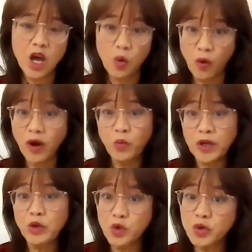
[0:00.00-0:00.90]
what we
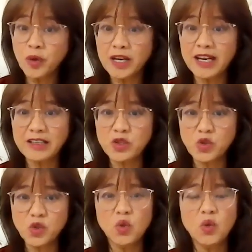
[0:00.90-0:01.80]
usually like to
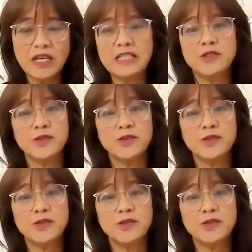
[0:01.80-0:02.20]
do is